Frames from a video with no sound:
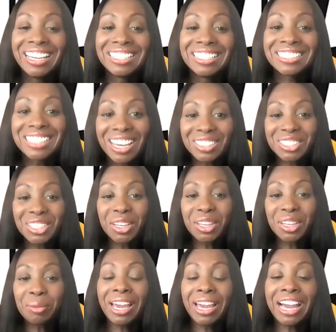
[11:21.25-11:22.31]
So
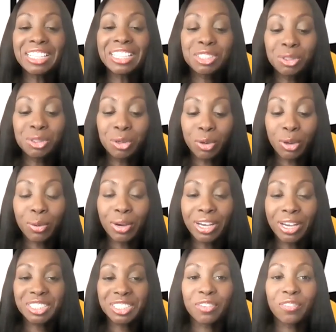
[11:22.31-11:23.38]
I got two quick
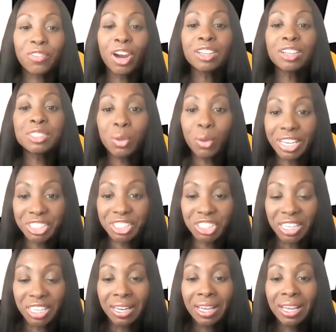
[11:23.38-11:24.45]
questions. First
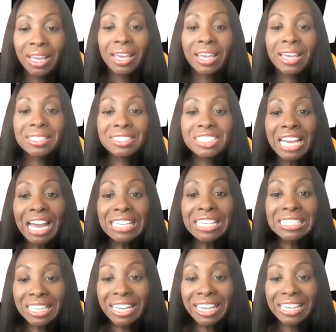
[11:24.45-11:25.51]
question is,
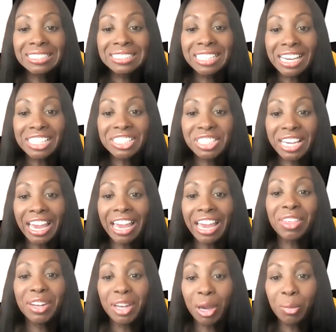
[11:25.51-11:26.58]
Joseline, does she
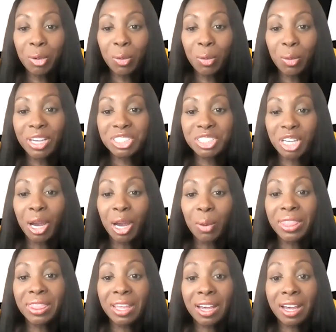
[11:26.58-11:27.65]
have the #1 show
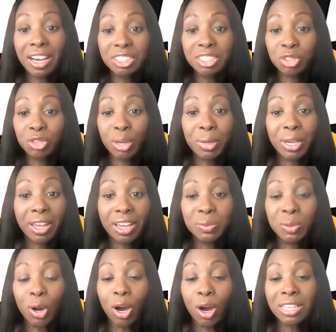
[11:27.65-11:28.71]
in the country?
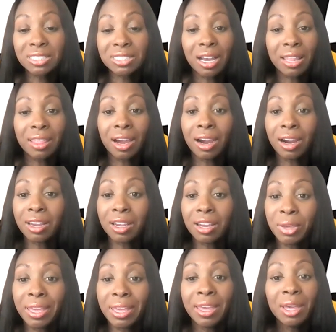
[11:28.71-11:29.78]
Because we all saw the
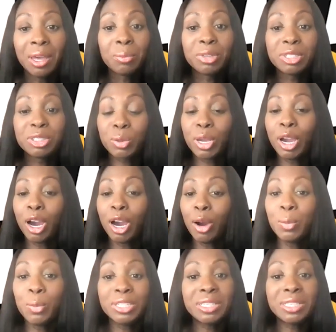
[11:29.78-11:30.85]
argument between
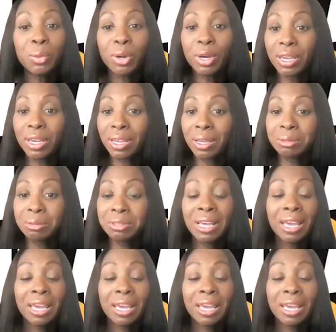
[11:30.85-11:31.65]
her and Wendy Williams.